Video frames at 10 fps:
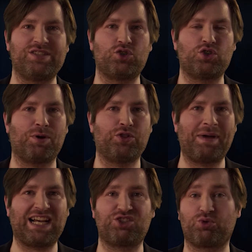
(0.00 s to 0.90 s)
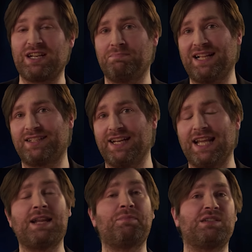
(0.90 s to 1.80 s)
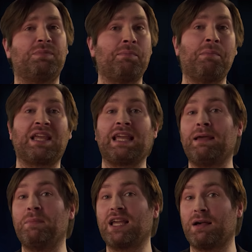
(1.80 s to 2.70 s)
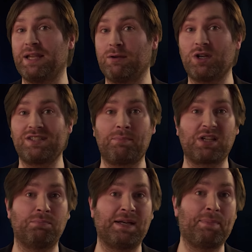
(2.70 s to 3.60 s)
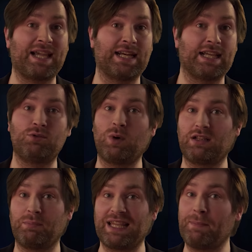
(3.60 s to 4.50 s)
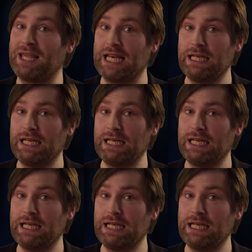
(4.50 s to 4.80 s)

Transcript: She stood upon the balustraded balcony, inimitably mimicking him hiccuping, whilst amicably beckoning and welcoming him